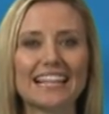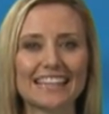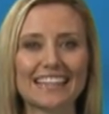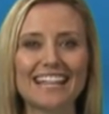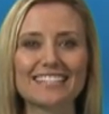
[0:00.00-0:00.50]

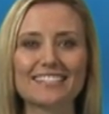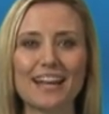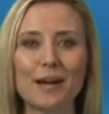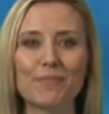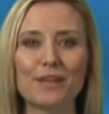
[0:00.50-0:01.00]
Let's
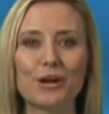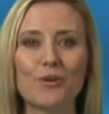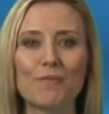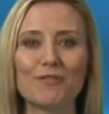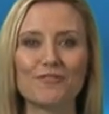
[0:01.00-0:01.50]
set up the
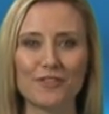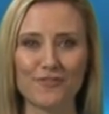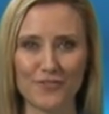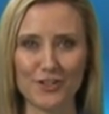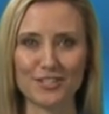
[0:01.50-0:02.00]
equipment for the
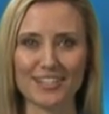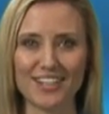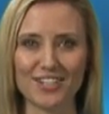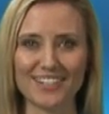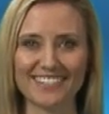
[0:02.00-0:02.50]
first
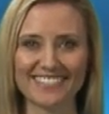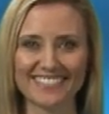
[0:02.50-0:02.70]
session.